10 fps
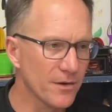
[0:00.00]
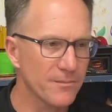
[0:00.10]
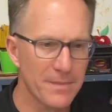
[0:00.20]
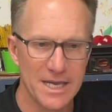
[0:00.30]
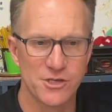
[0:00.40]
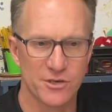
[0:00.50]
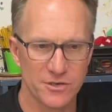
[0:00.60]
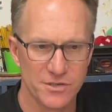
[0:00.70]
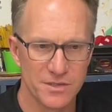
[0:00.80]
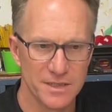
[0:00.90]

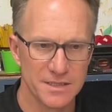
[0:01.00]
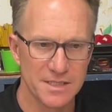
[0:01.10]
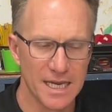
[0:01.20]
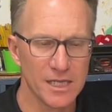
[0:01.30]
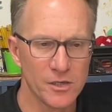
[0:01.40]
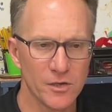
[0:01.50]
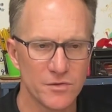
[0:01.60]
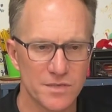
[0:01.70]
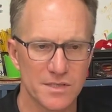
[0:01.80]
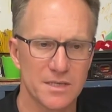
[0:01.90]
measures that Satan
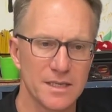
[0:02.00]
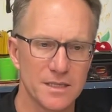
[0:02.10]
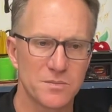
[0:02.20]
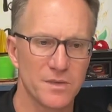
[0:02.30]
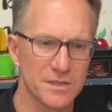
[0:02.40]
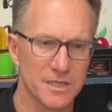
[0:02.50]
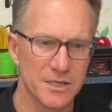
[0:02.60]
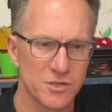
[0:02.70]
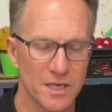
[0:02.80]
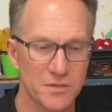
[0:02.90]
uses in this military
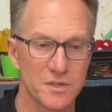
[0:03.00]
strategy.